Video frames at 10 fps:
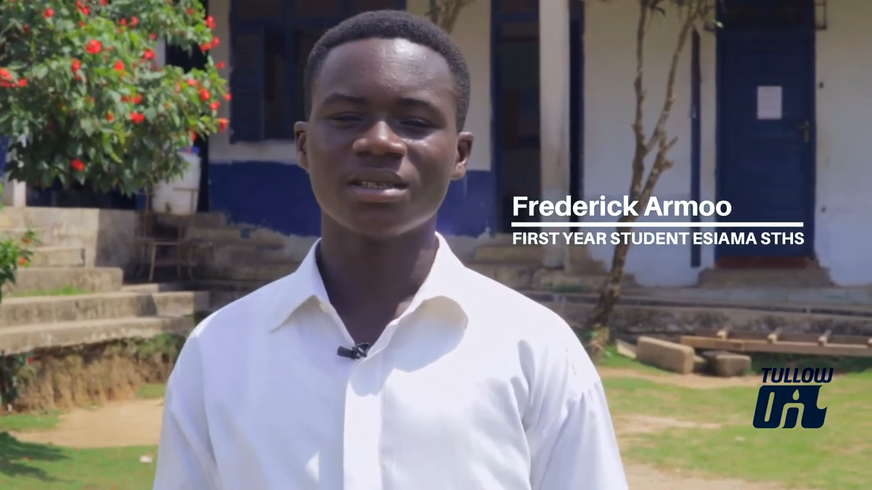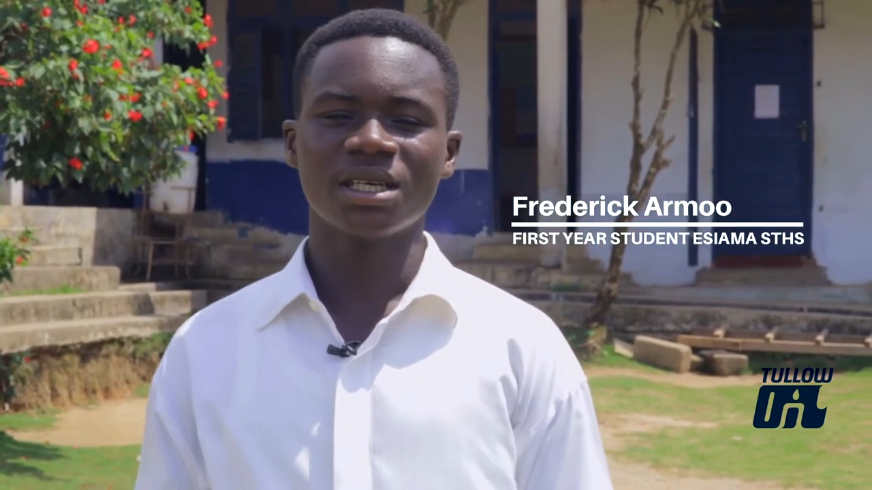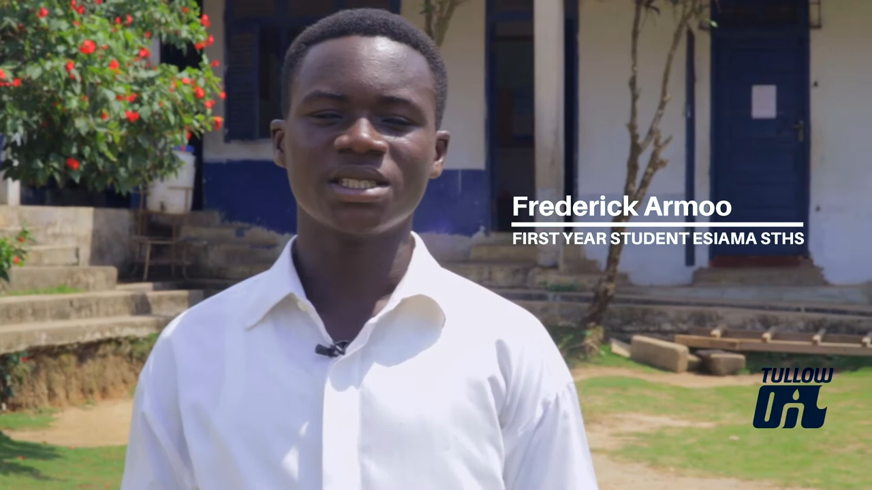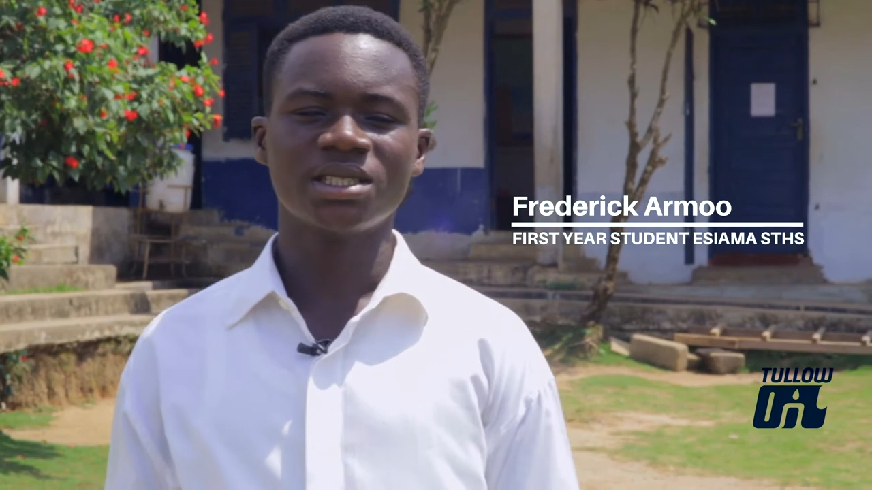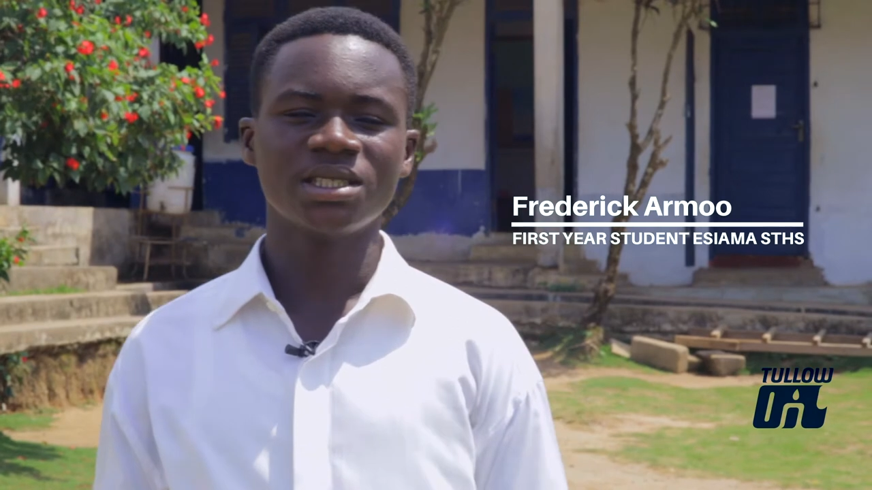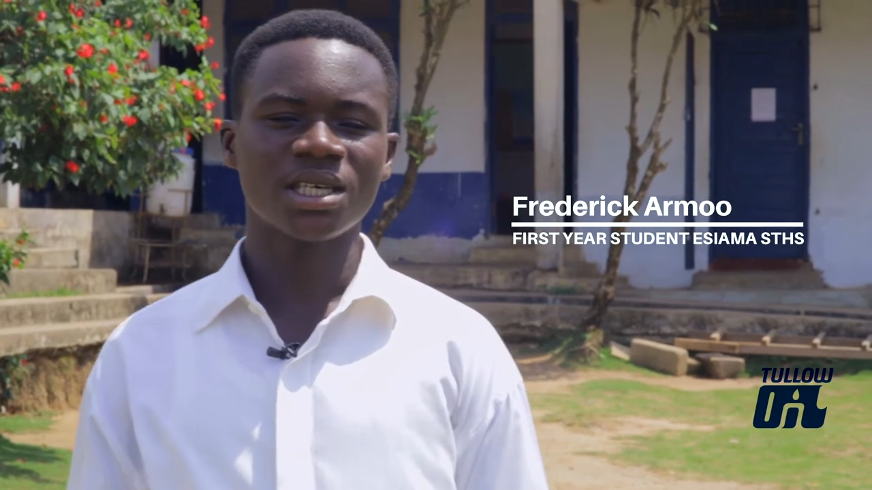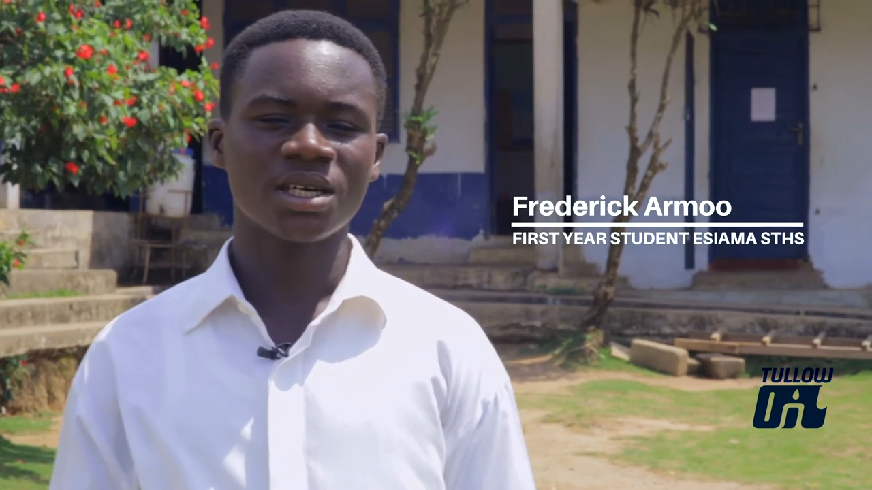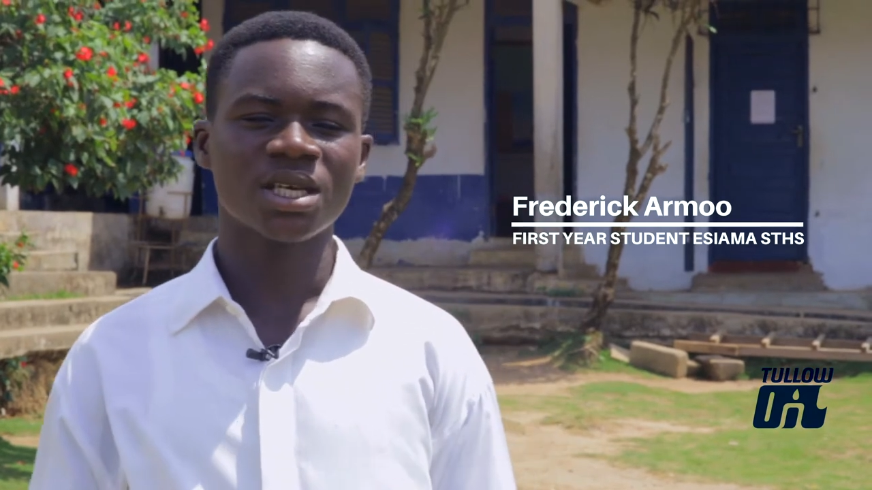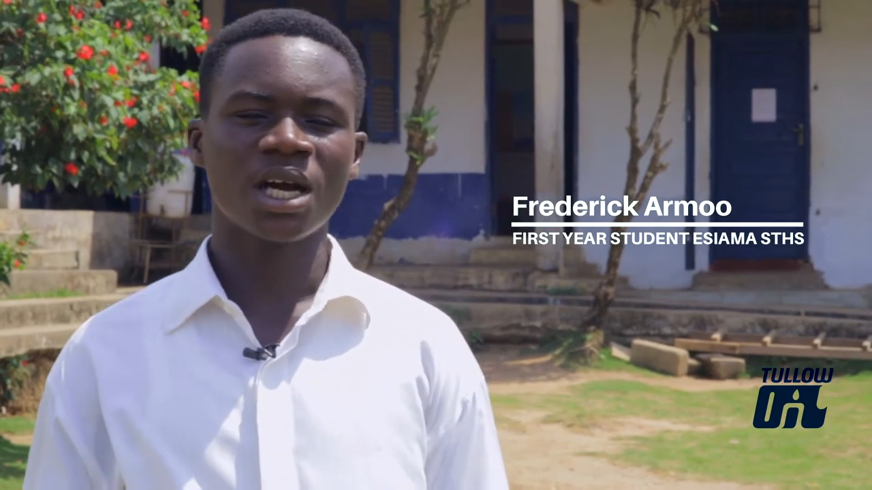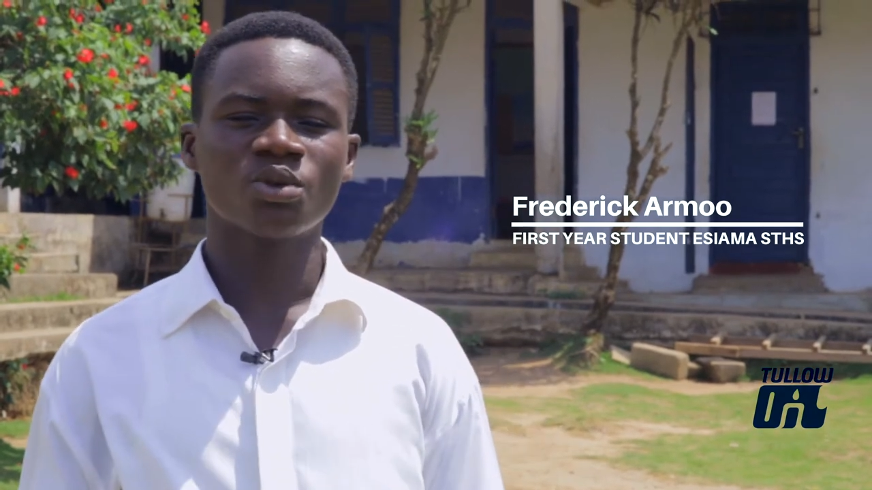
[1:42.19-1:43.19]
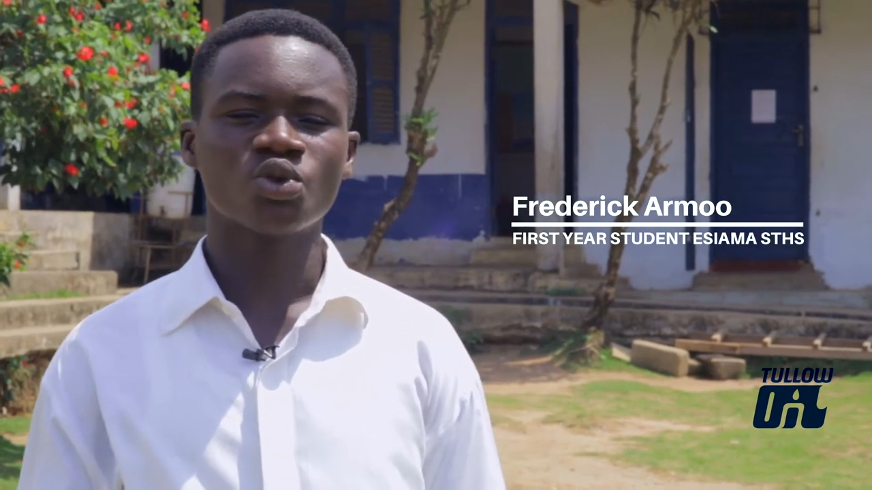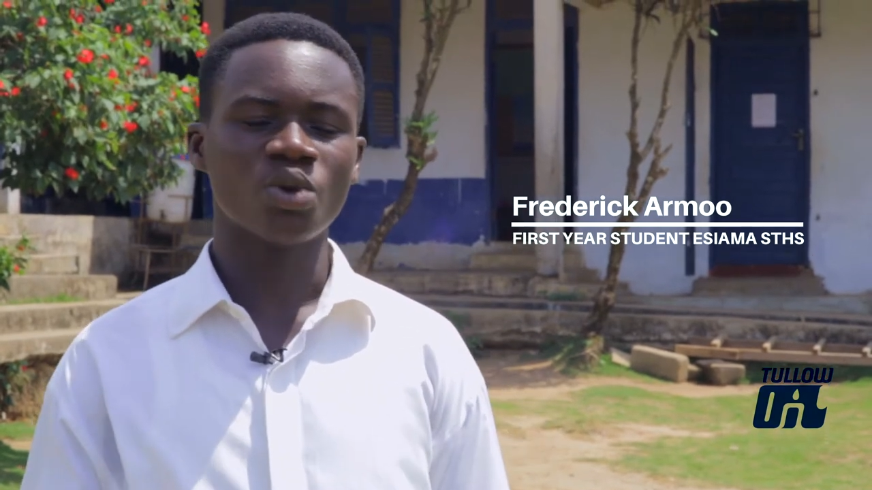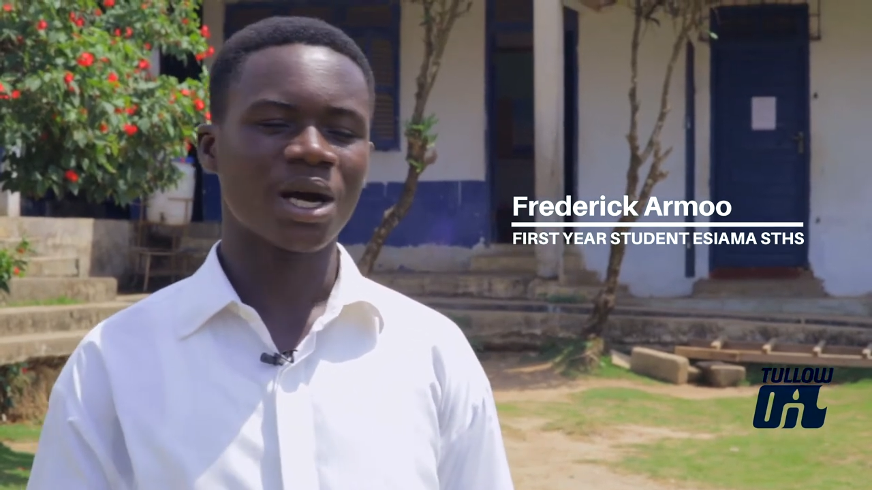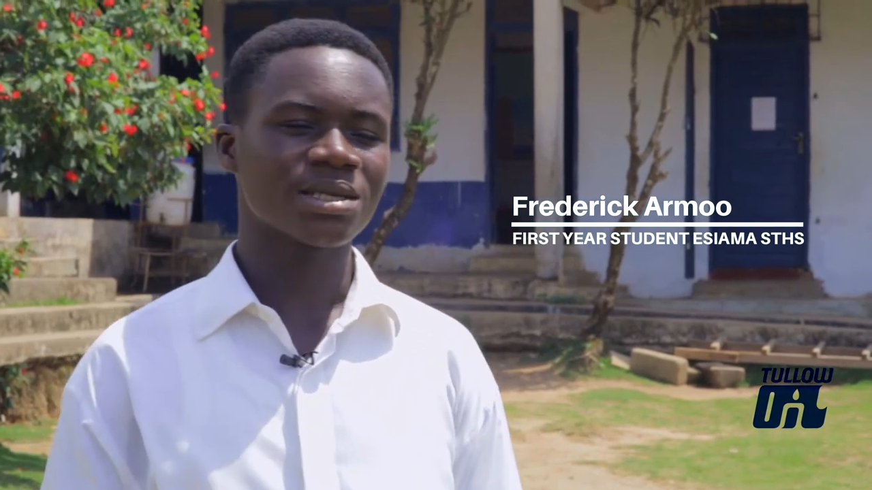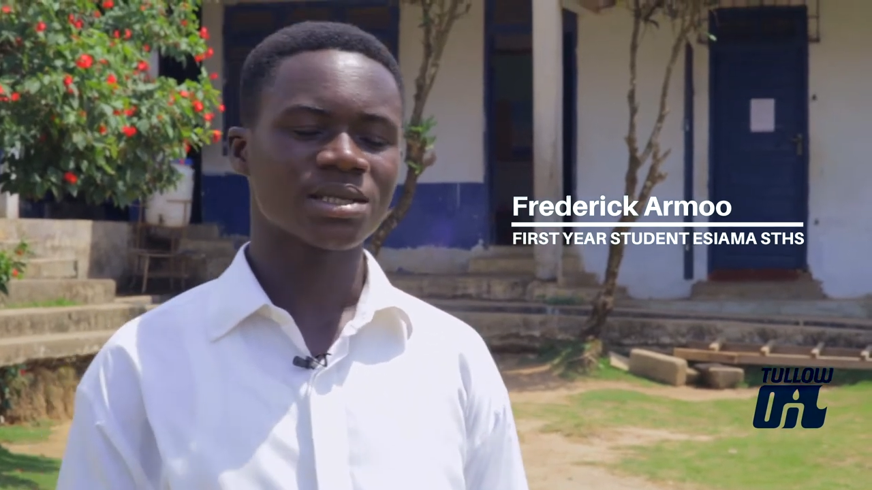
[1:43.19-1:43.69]
and teach us how to
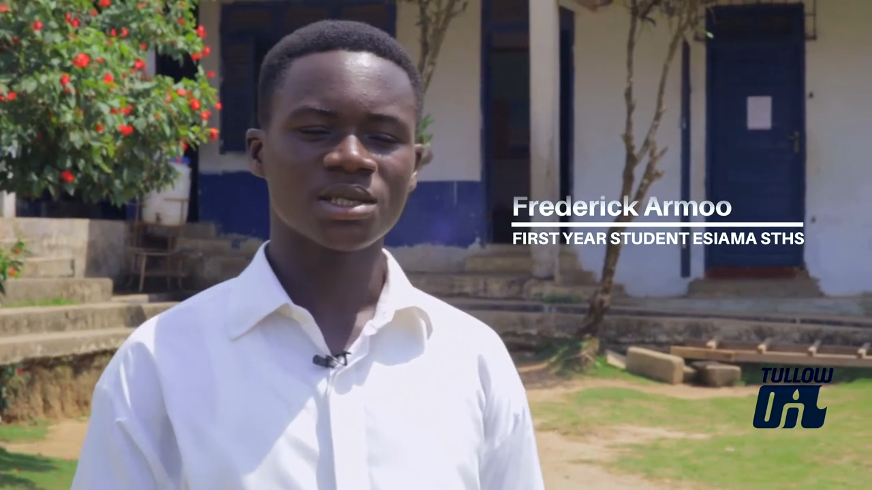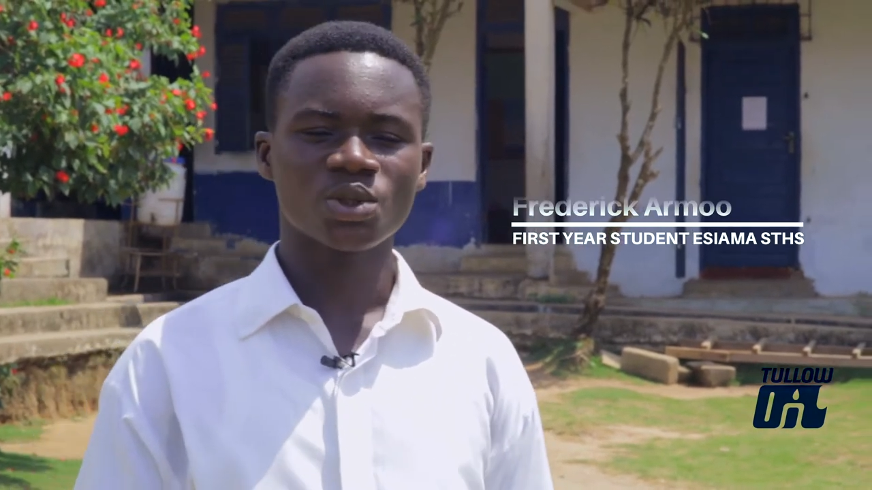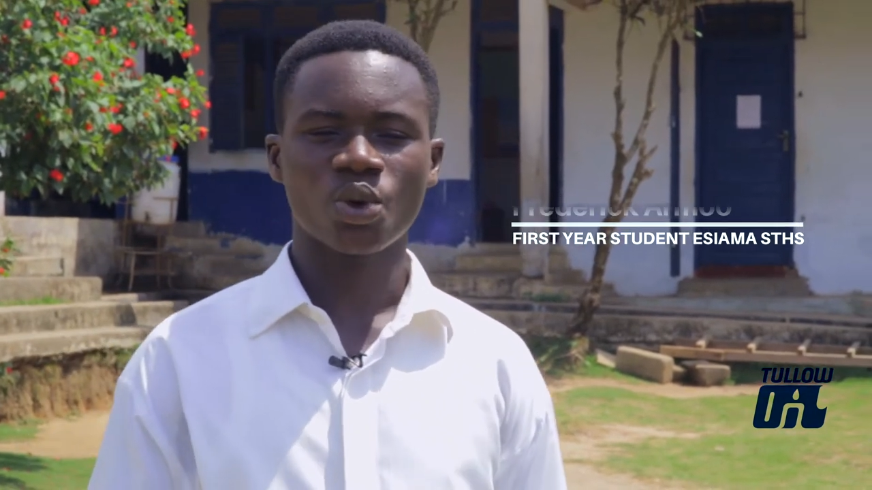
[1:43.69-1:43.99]
answer